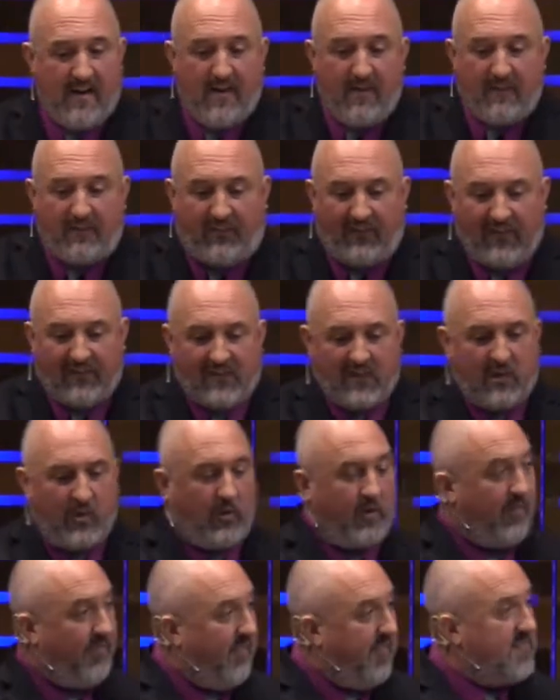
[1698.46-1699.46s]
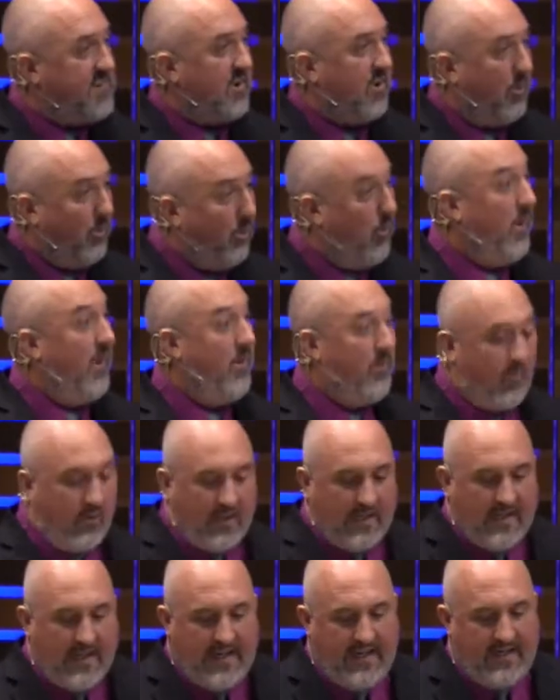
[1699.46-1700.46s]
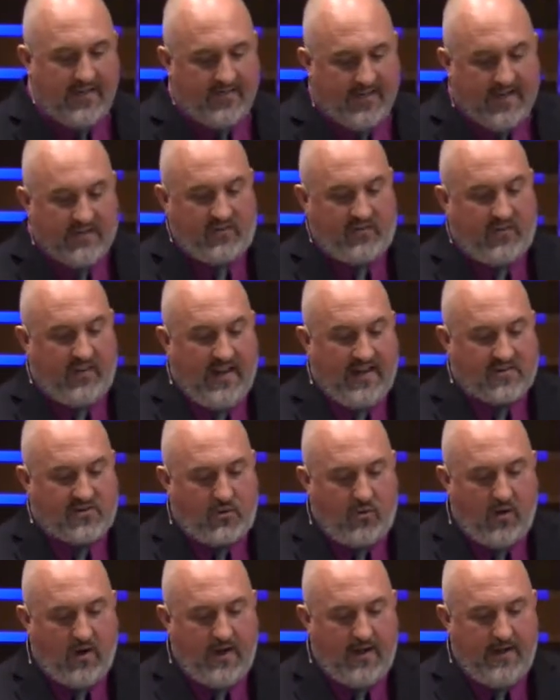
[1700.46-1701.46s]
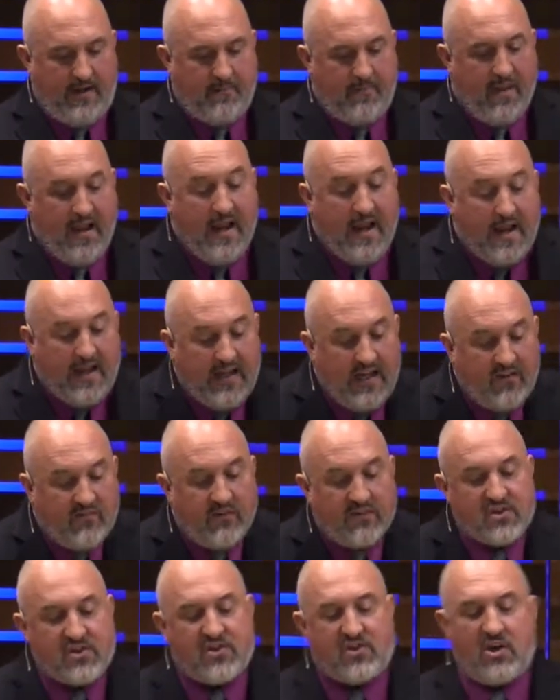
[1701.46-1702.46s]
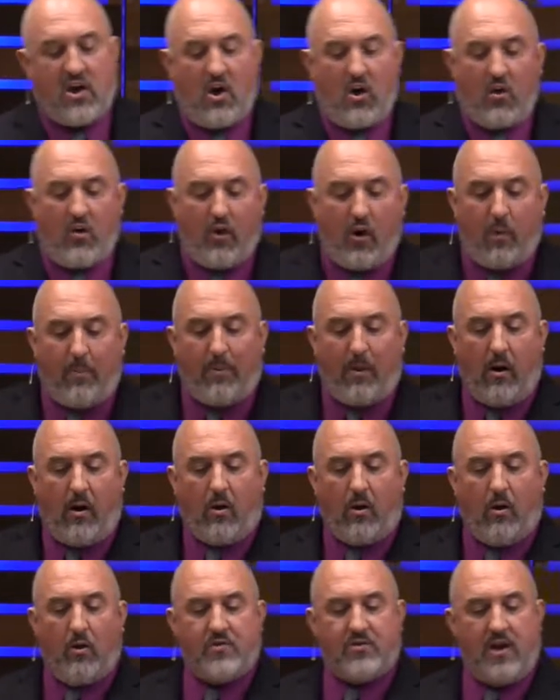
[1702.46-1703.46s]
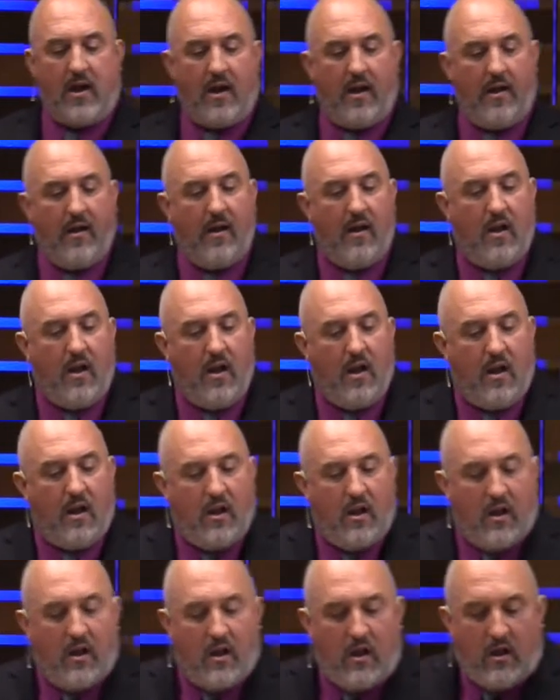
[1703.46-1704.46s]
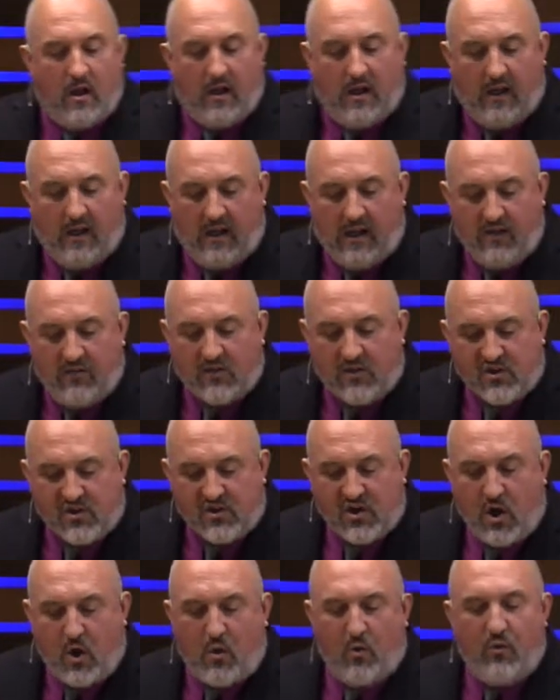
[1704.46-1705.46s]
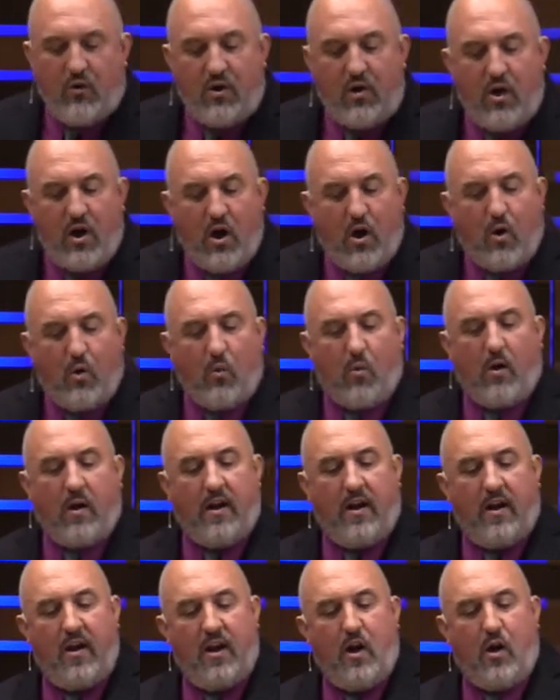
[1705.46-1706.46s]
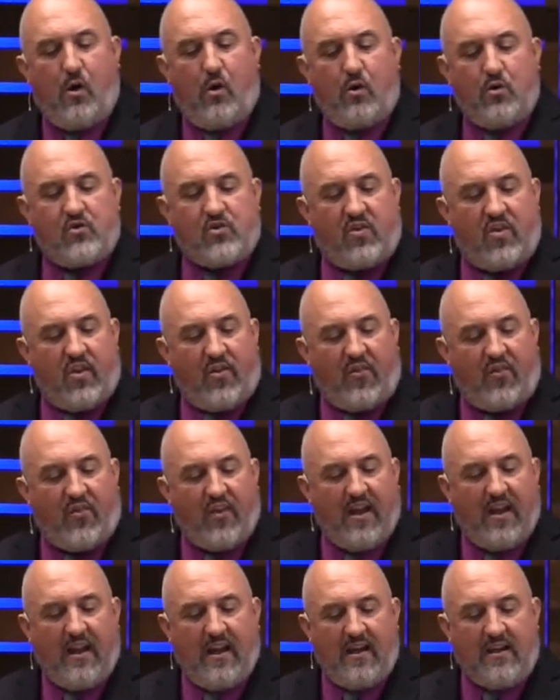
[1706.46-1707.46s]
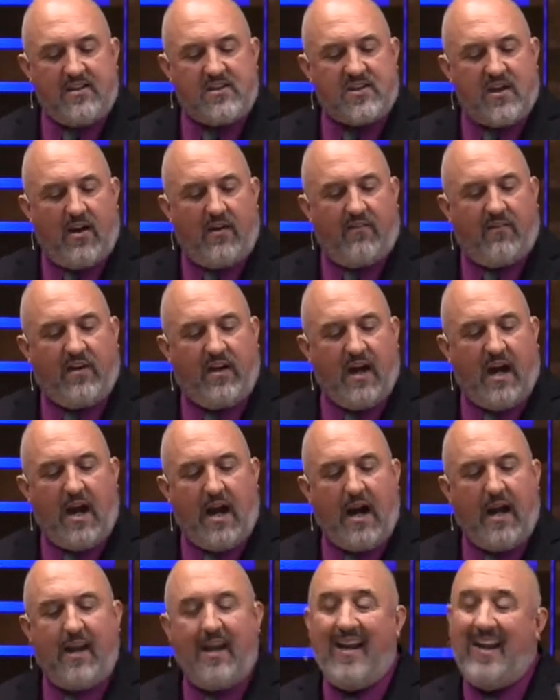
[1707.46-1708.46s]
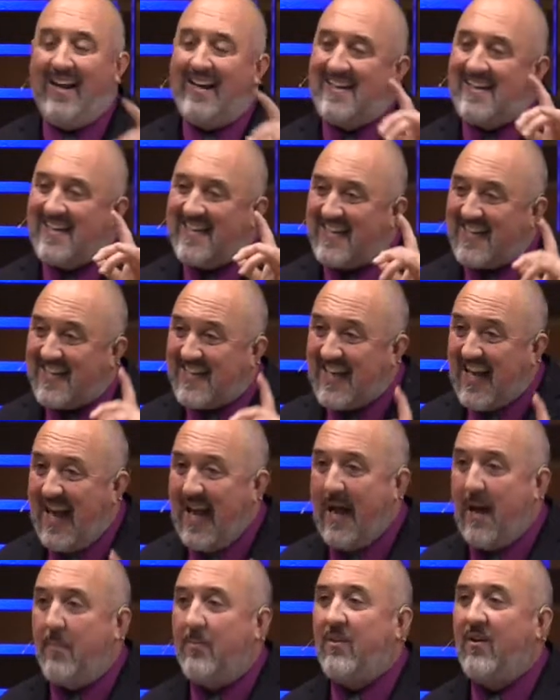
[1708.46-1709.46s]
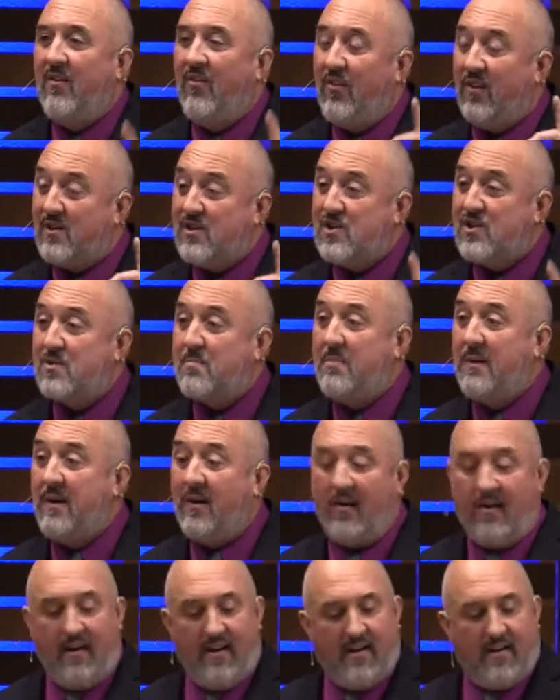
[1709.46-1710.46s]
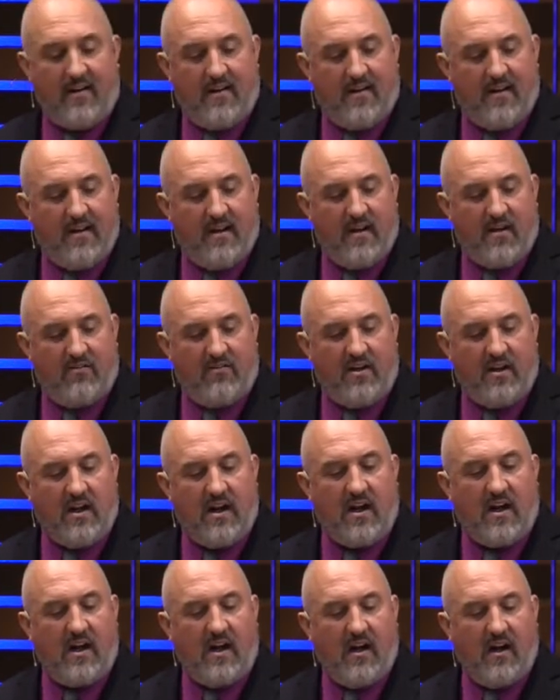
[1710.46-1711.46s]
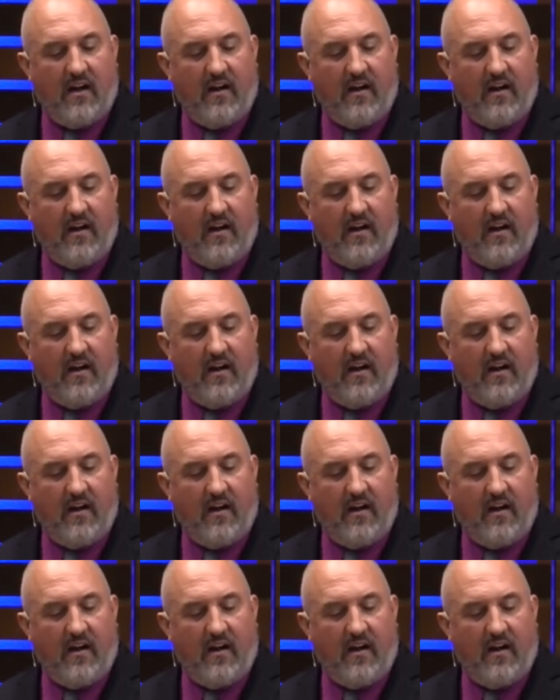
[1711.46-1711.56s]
physical to physical. We relate. That's, that's great. Even so, though, Paul goes on, even so, no one knows the things of God except the Spirit of God.